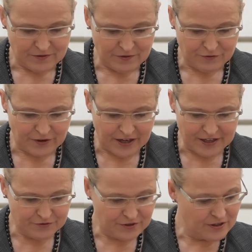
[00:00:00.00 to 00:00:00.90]

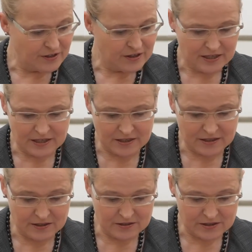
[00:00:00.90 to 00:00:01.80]
Five,
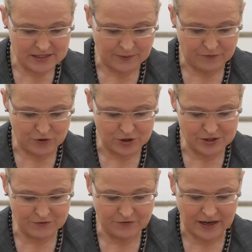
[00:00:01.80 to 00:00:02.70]
a
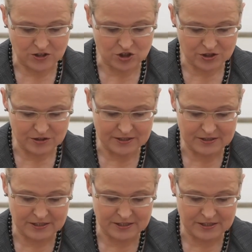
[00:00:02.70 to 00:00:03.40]
subversive function in the